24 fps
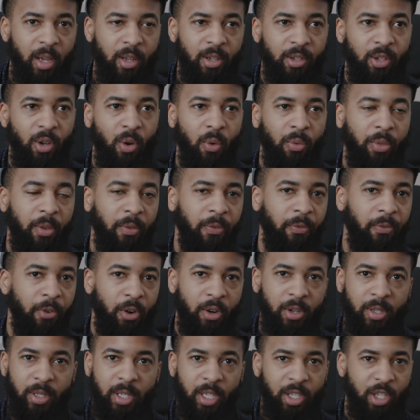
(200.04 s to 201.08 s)
So the
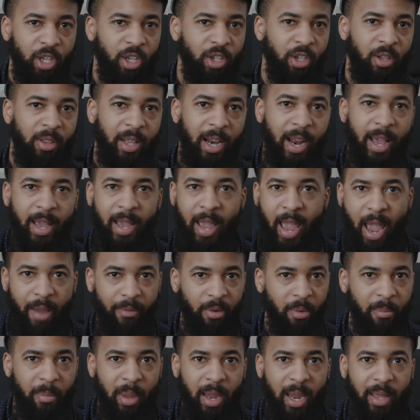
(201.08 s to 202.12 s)
first decision that I
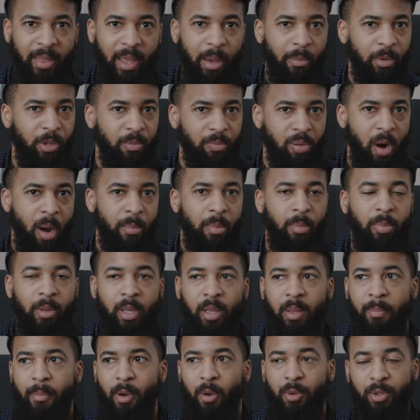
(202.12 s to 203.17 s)
ever made that was probably
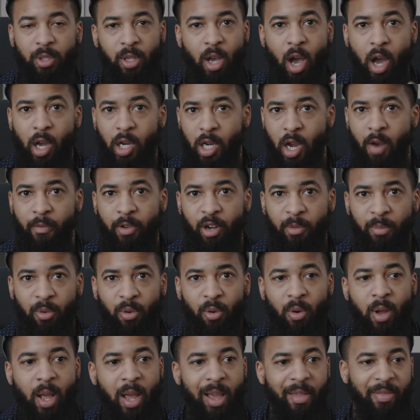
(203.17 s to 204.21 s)
the most
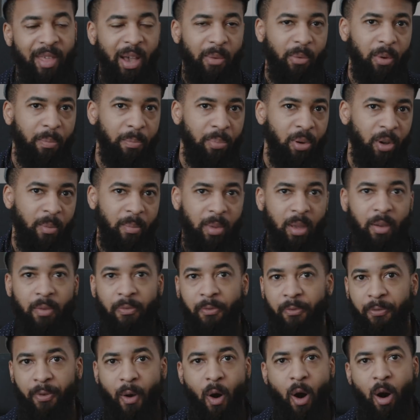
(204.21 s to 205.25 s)
uncomfortable, that would put me
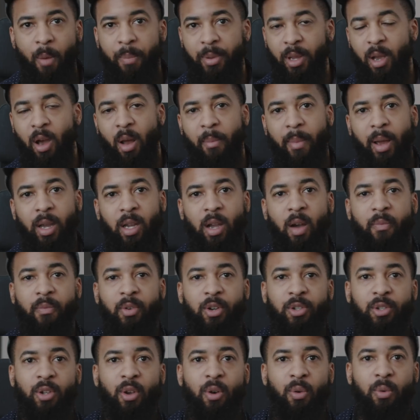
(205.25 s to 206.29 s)
far beyond my
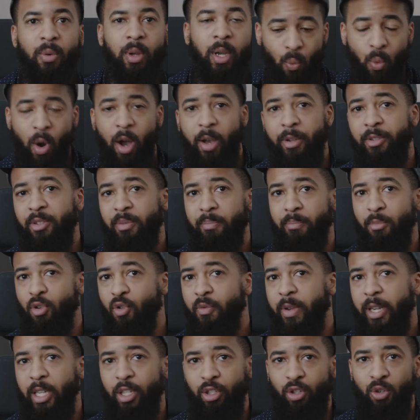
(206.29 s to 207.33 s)
comfort zone, was
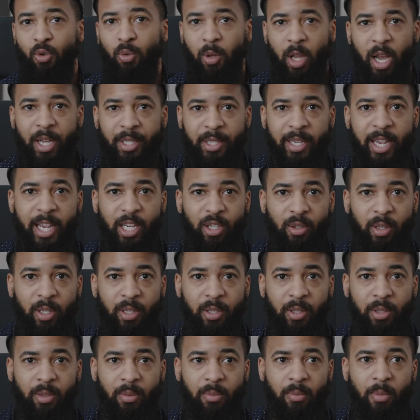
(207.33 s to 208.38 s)
moving to Los
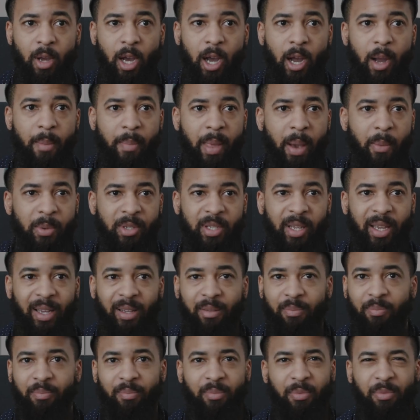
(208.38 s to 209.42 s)
Angeles. That was
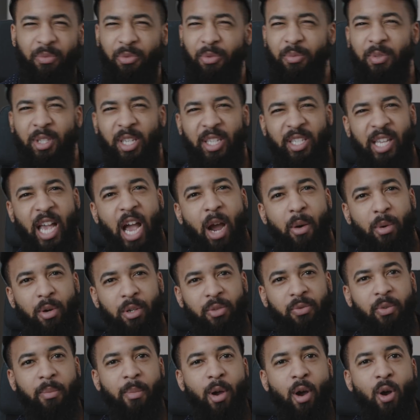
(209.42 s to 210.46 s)
like 6
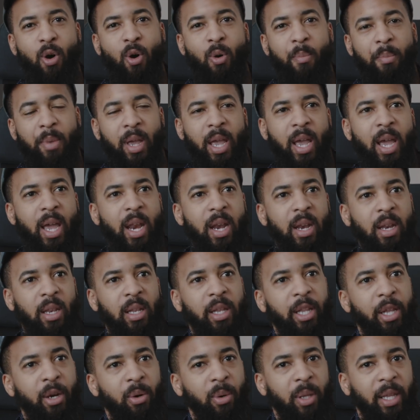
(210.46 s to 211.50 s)
hours from home, and
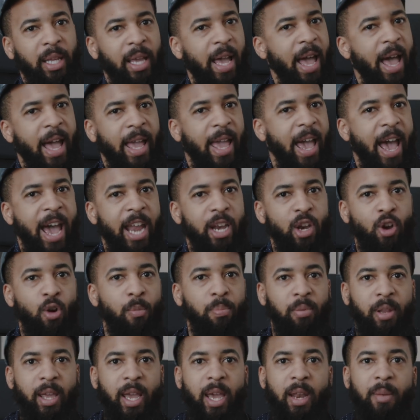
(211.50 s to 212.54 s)
literally I had no
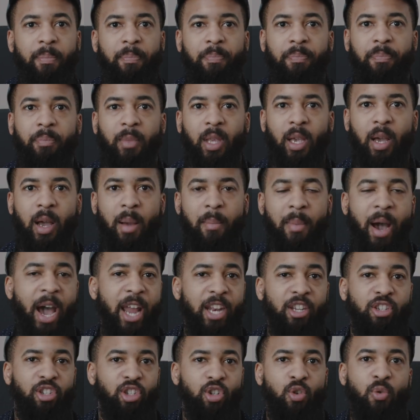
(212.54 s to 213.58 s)
plan. I
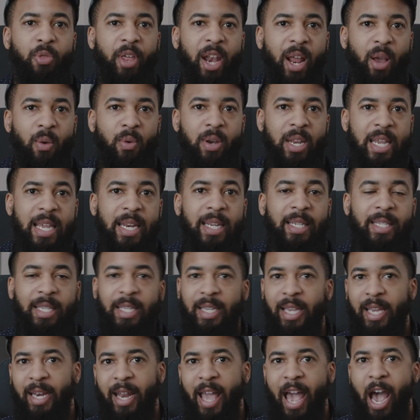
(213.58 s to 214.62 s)
just knew that I needed to
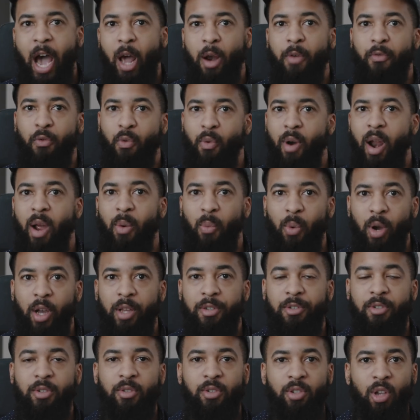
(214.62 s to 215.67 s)
get out of where I
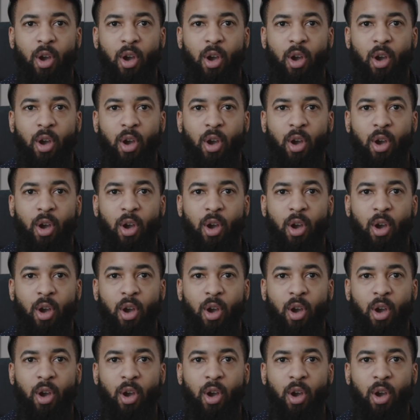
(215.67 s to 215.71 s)
was.